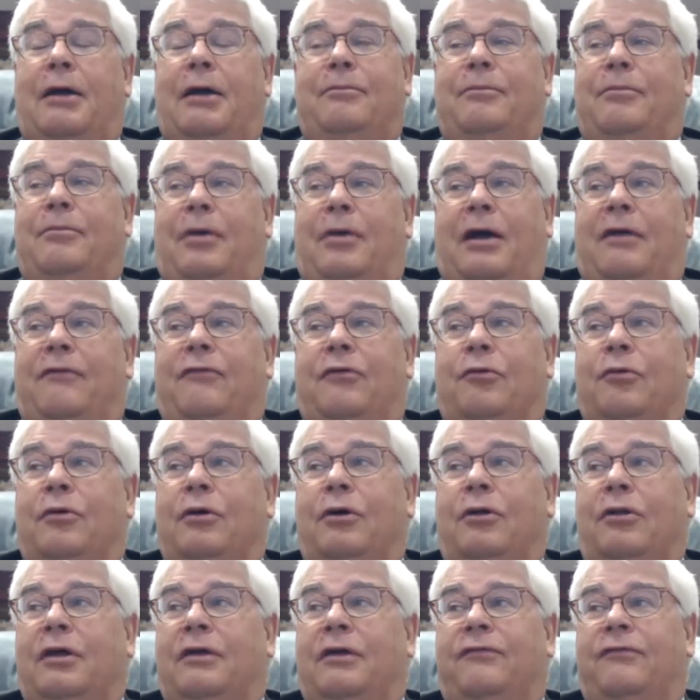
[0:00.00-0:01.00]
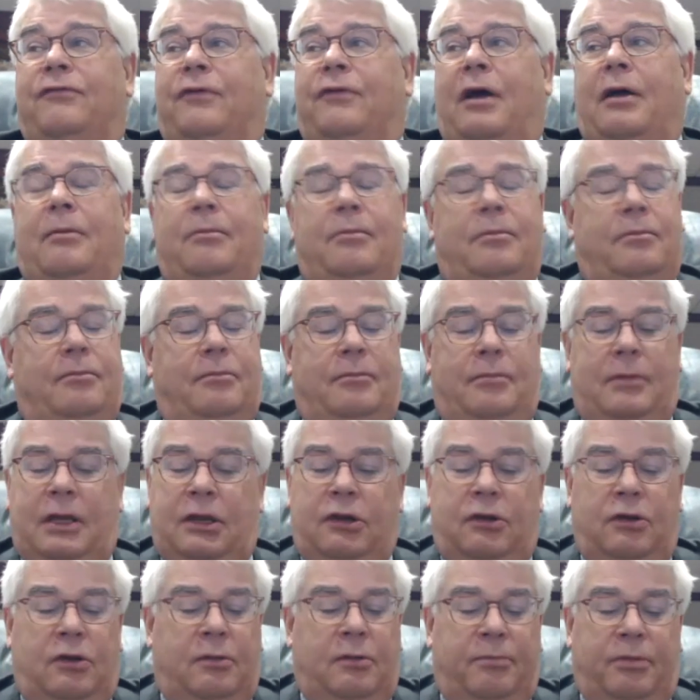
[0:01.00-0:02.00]
have a rule: if I'm
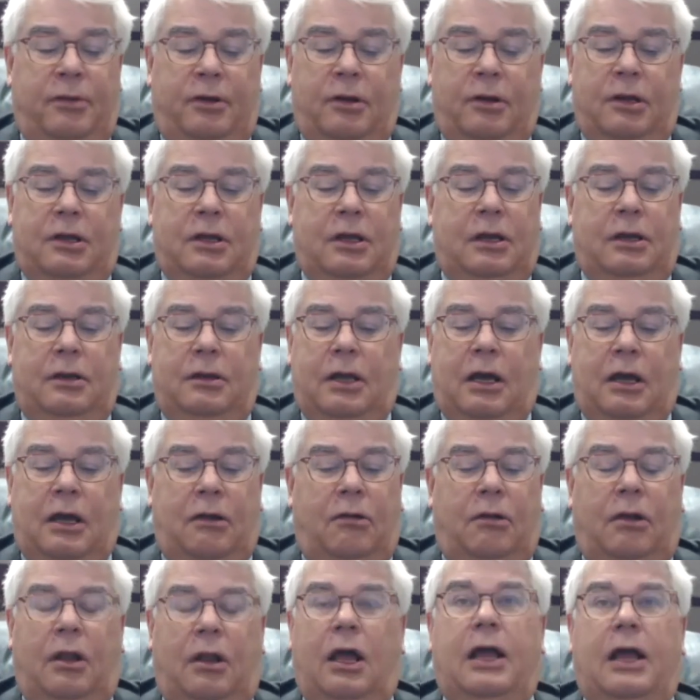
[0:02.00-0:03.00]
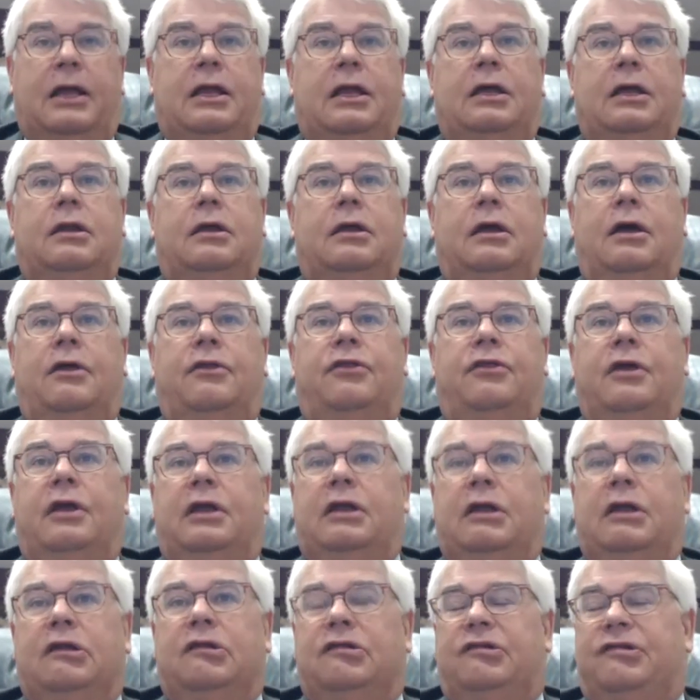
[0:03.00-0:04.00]
into a book and I don't like it, I
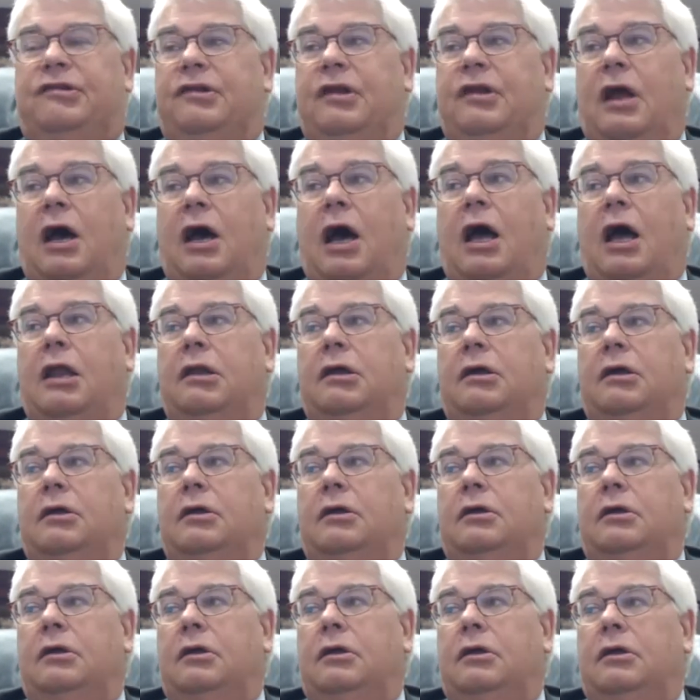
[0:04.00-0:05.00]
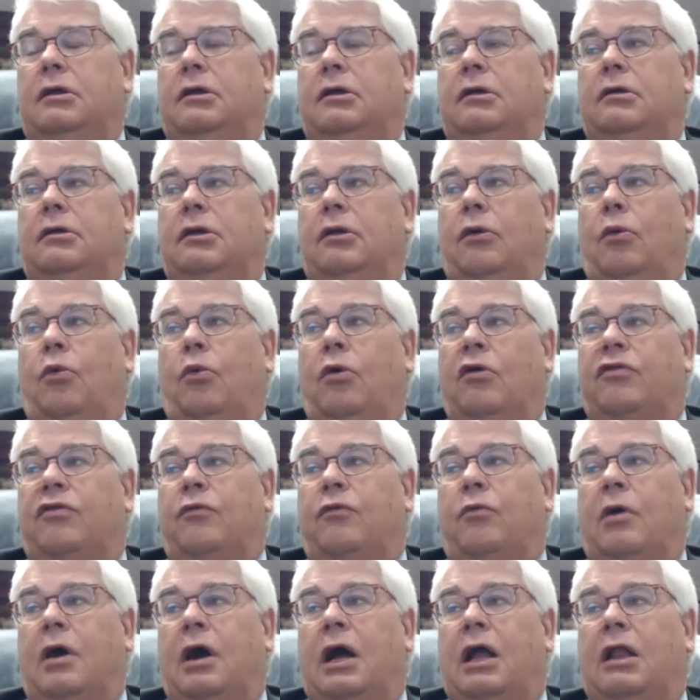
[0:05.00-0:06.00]
think it's not
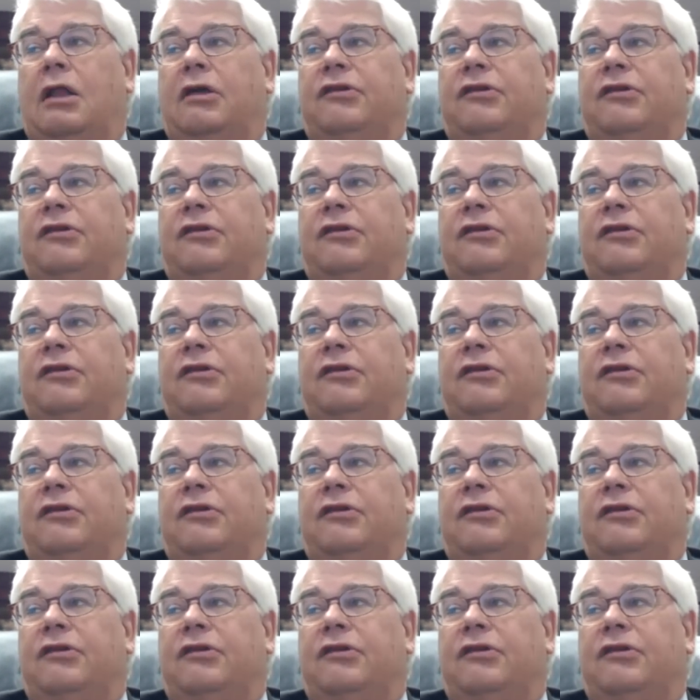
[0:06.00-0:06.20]
worthwhile. It's